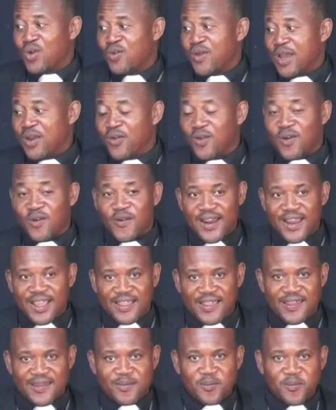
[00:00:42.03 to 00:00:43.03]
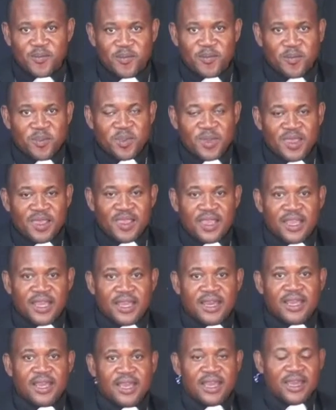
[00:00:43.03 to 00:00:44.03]
are not great.
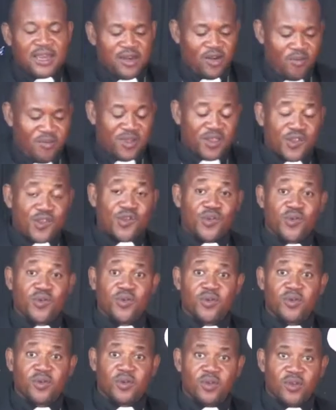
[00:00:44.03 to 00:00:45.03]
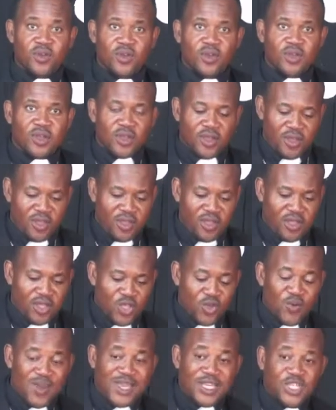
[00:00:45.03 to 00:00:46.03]
Number two,
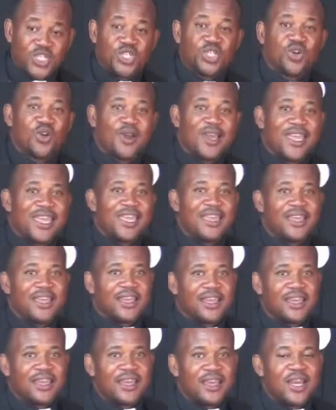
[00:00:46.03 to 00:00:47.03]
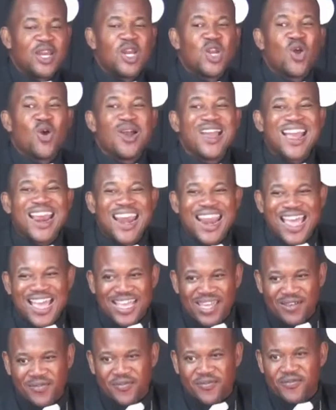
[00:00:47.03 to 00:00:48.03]
you enjoy long
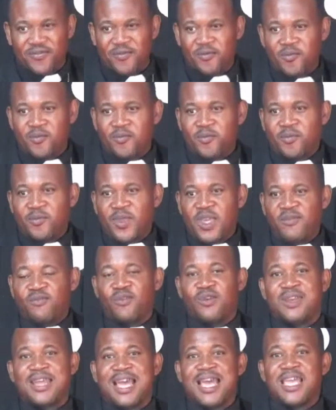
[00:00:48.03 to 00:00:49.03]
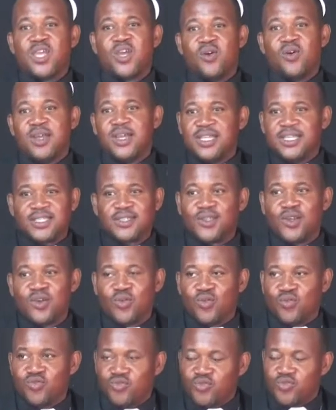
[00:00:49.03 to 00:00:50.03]
life. If you die young, it's not
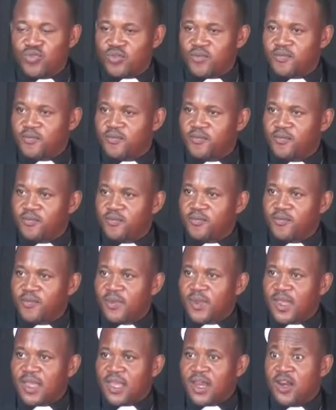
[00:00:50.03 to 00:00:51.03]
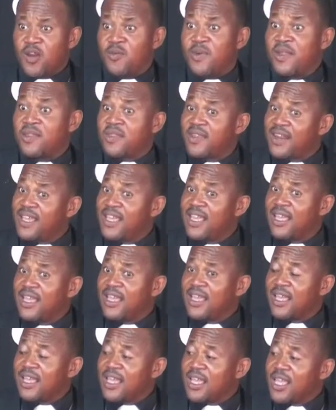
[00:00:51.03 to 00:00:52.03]
good. Number three,
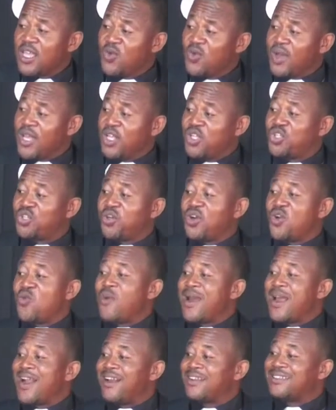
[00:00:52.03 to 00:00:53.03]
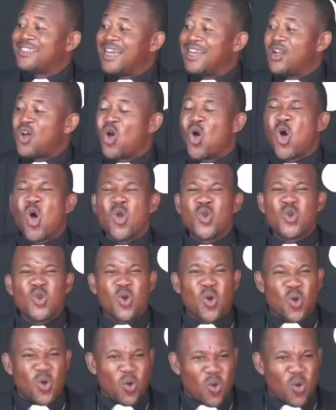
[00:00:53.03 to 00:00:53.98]
you enjoy wealth and honor.